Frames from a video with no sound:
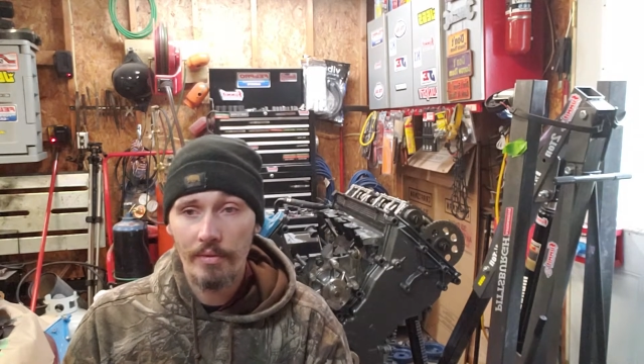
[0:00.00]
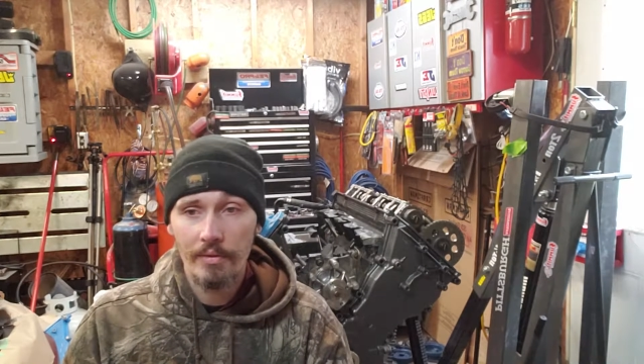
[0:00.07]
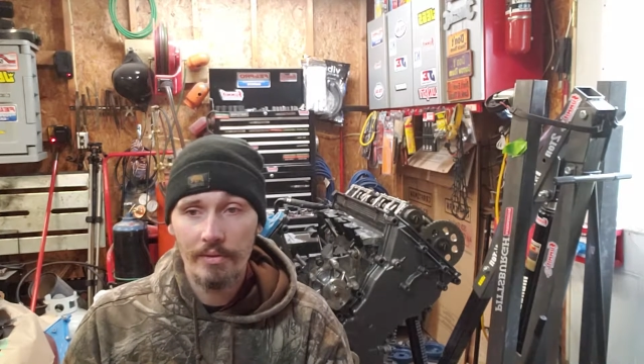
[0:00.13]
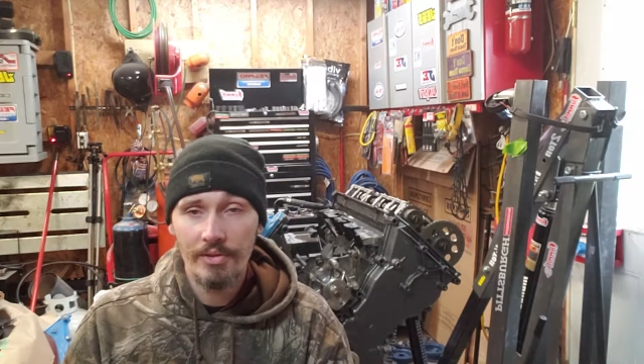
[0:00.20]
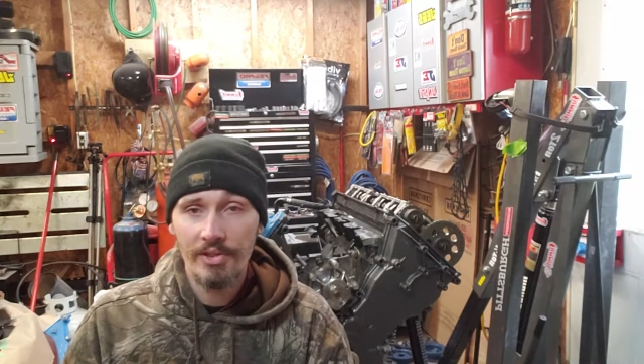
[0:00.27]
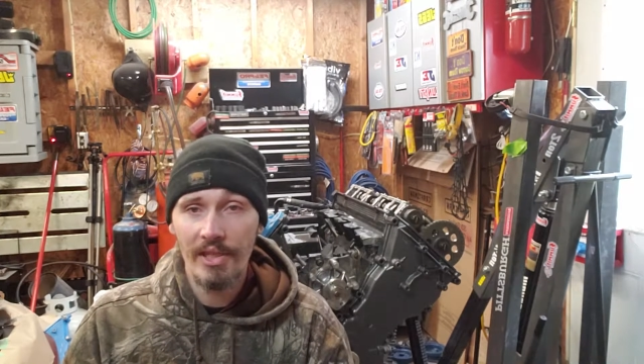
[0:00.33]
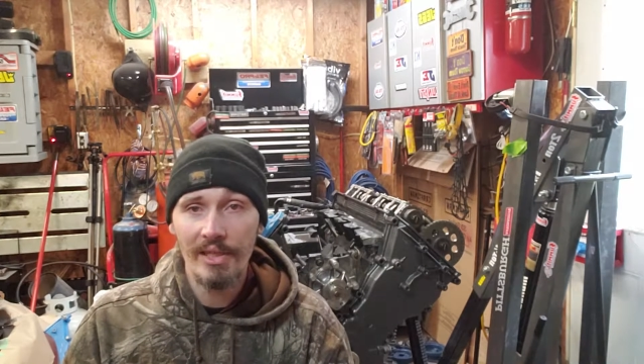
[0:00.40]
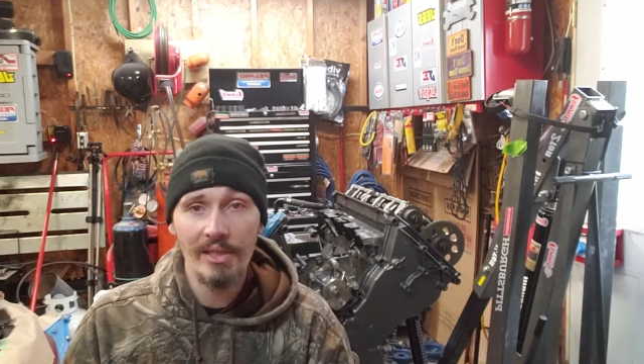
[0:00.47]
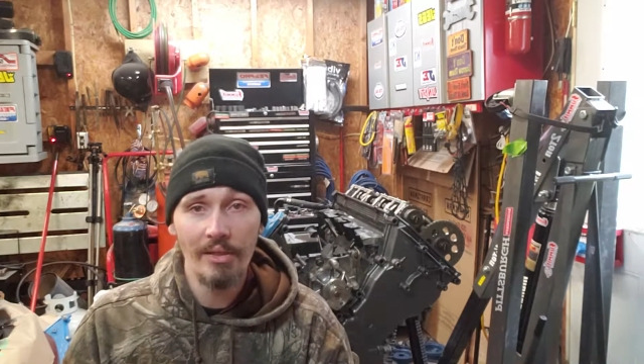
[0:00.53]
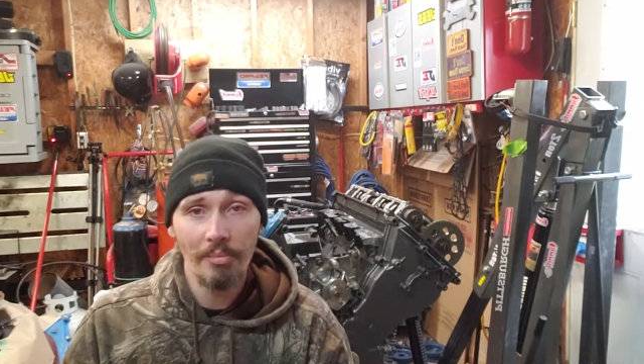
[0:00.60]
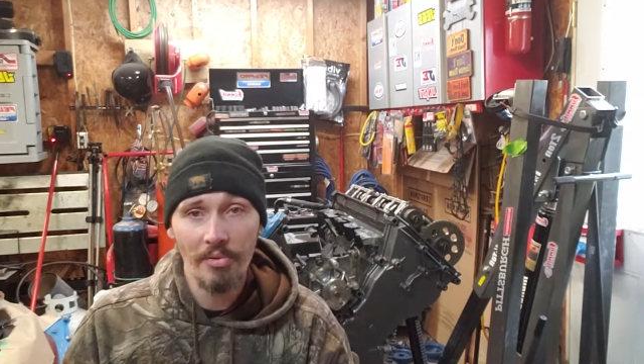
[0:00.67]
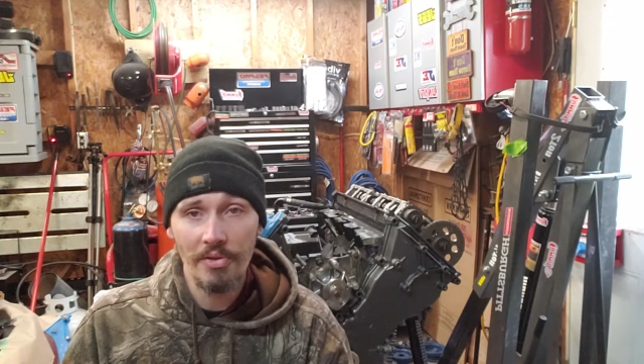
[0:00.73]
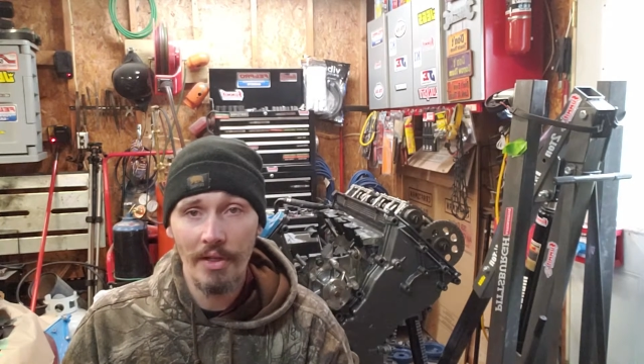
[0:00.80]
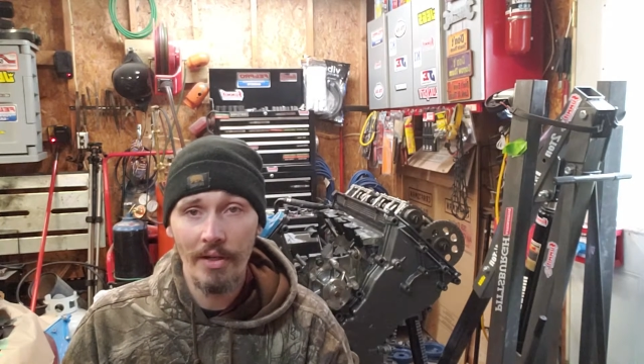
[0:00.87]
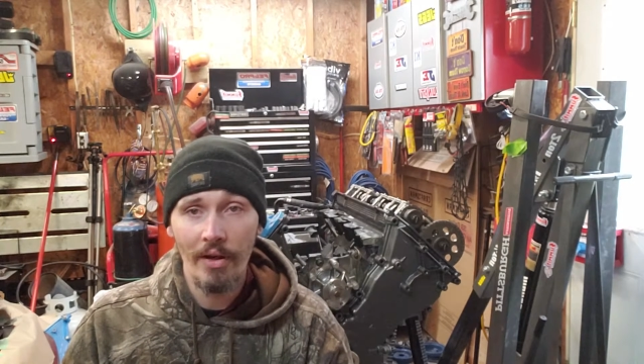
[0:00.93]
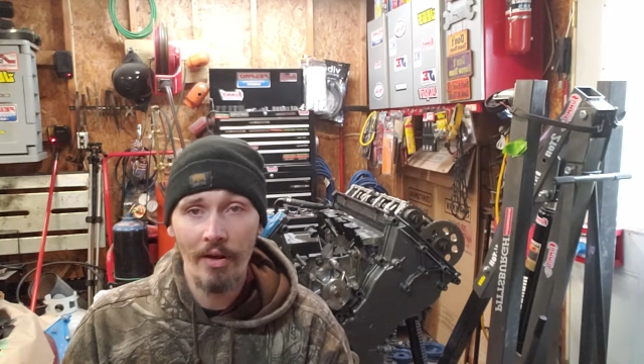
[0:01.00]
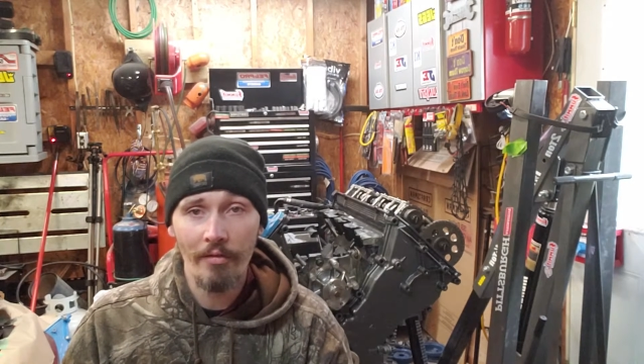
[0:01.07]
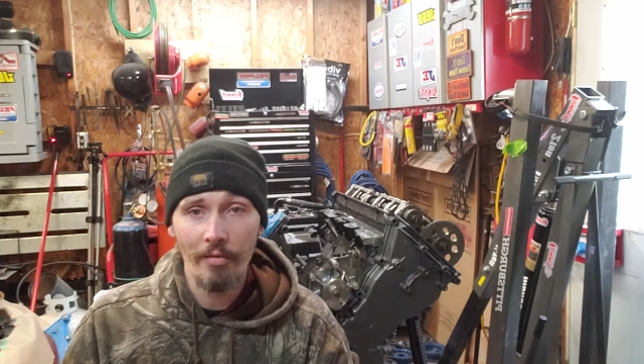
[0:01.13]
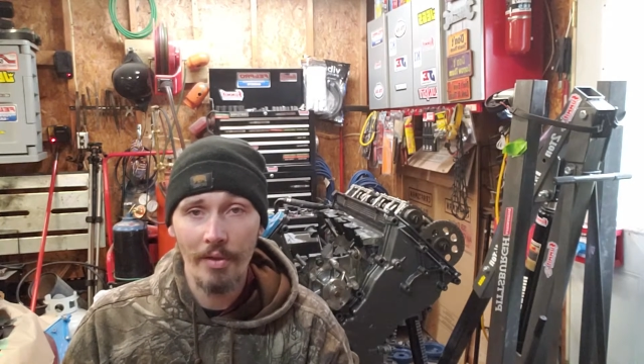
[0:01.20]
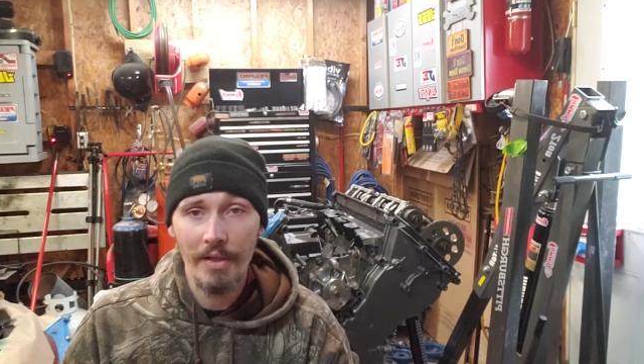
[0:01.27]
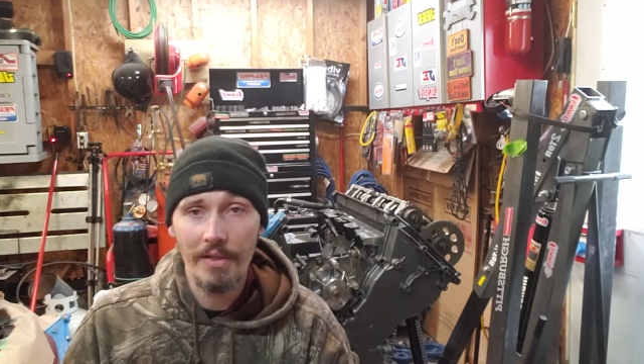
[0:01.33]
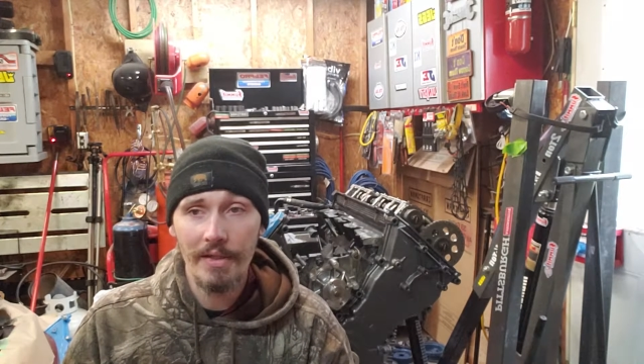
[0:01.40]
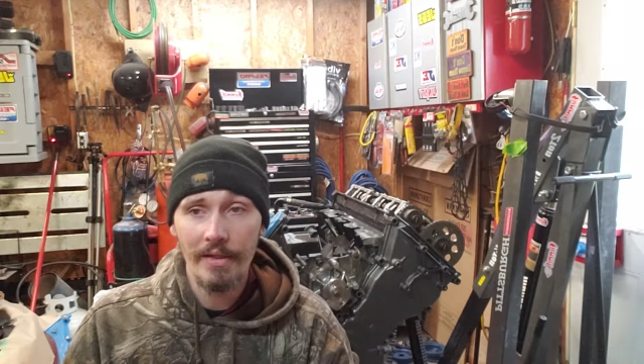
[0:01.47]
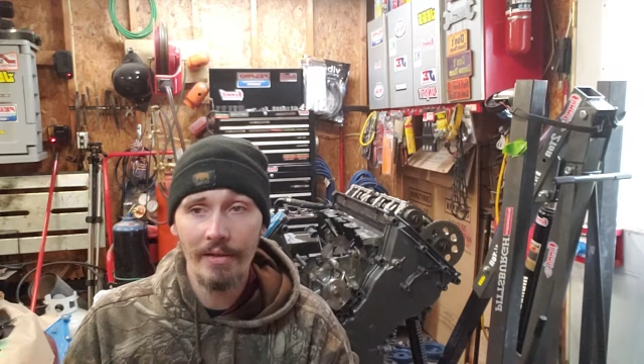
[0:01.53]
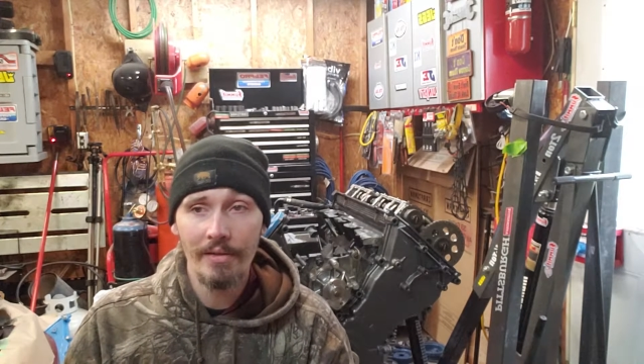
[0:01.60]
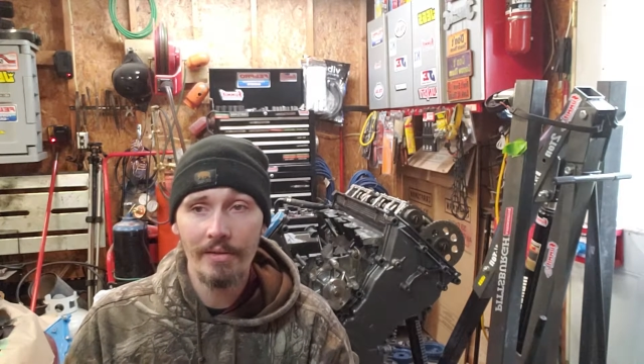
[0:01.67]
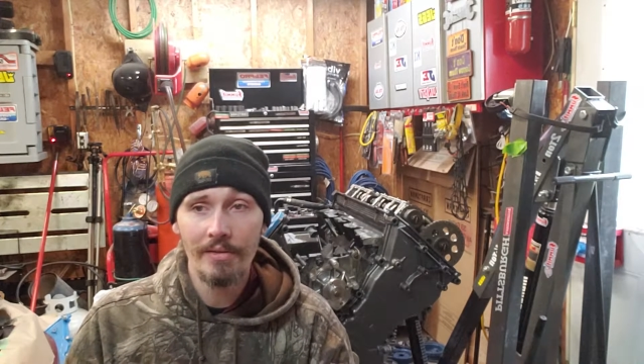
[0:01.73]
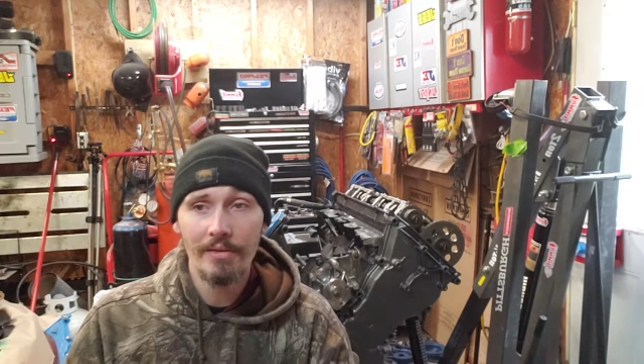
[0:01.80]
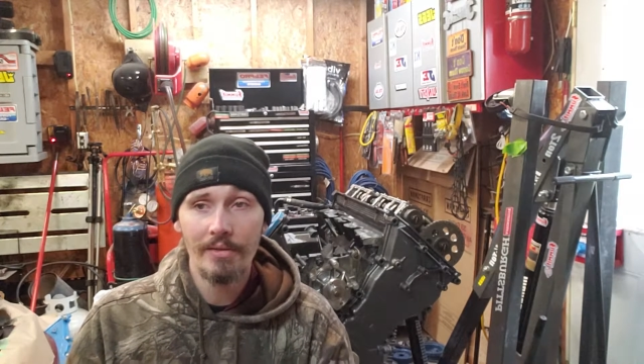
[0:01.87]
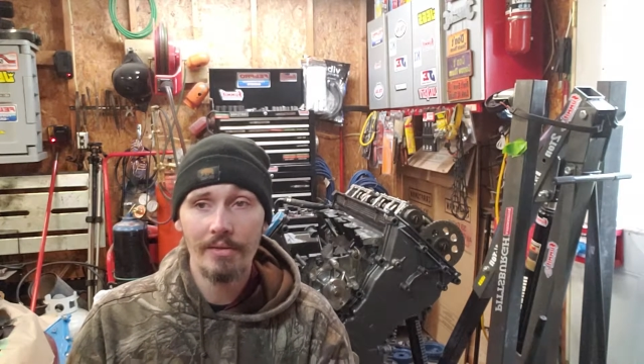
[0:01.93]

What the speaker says: 60% off retail,